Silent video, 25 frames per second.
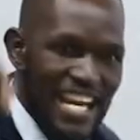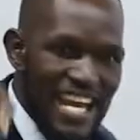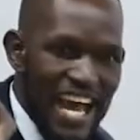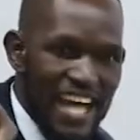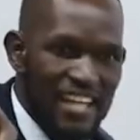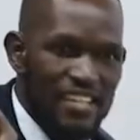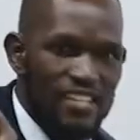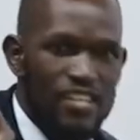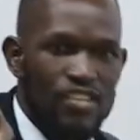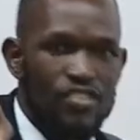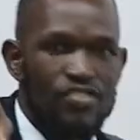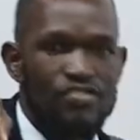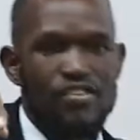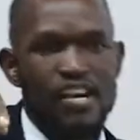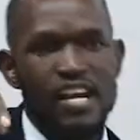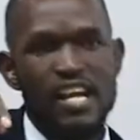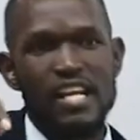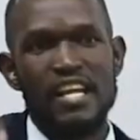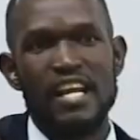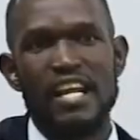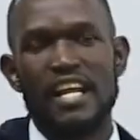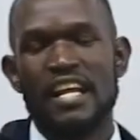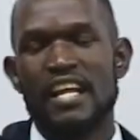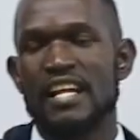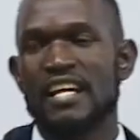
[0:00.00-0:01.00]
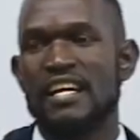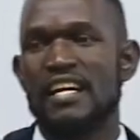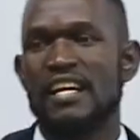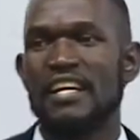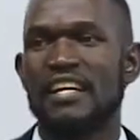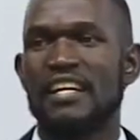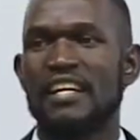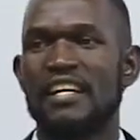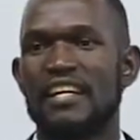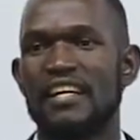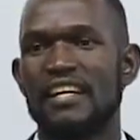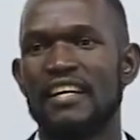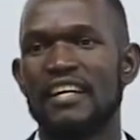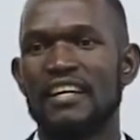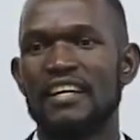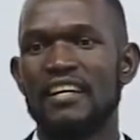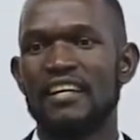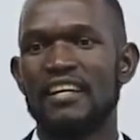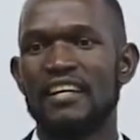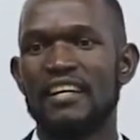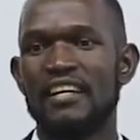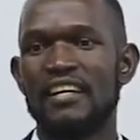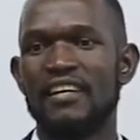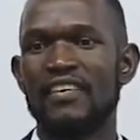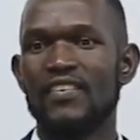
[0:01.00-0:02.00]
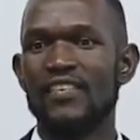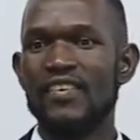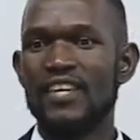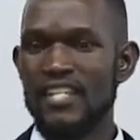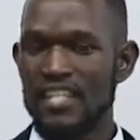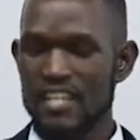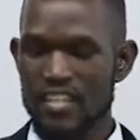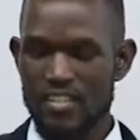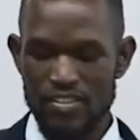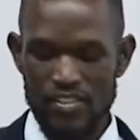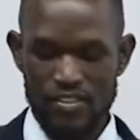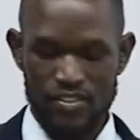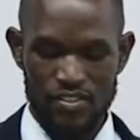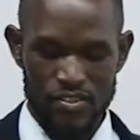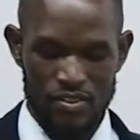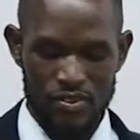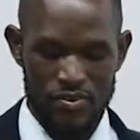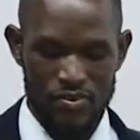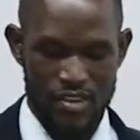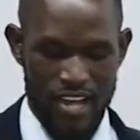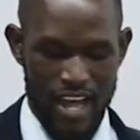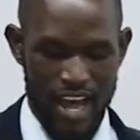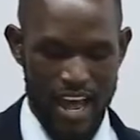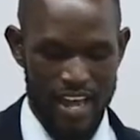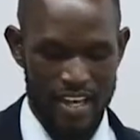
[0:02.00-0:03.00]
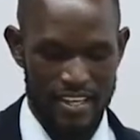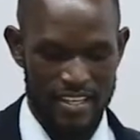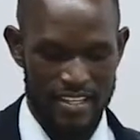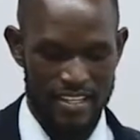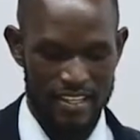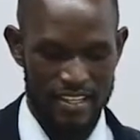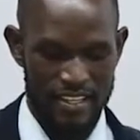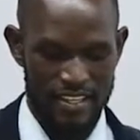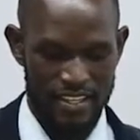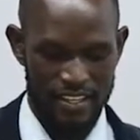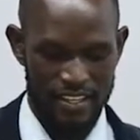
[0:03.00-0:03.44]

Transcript: get the training? We need to do that.